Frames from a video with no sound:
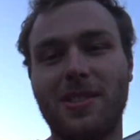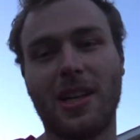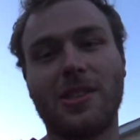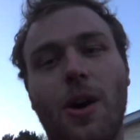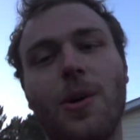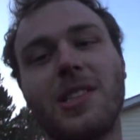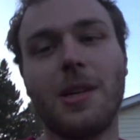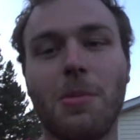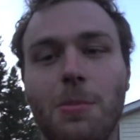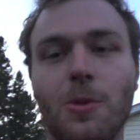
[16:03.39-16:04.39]
As always,
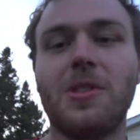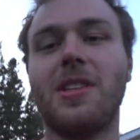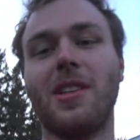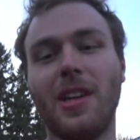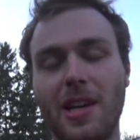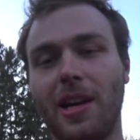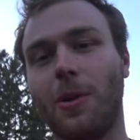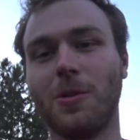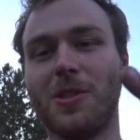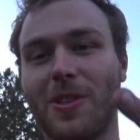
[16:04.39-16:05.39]
keep it boosted.
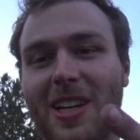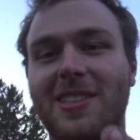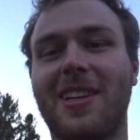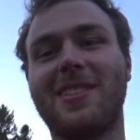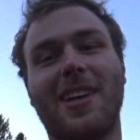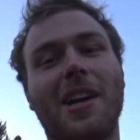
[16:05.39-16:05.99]
We'll see you guys next